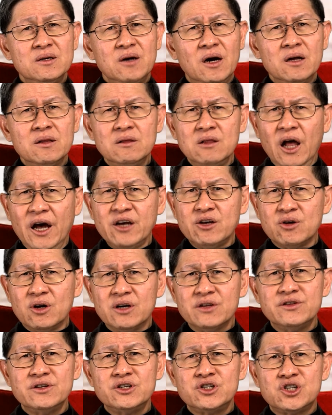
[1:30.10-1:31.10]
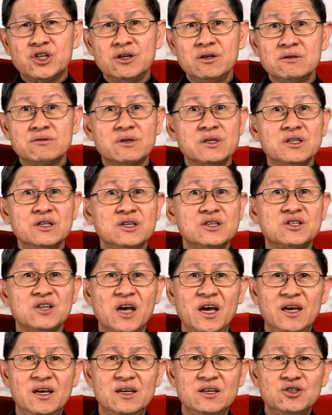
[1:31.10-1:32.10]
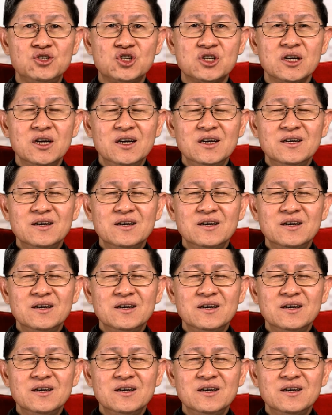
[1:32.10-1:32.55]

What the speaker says: Unlike other children his age,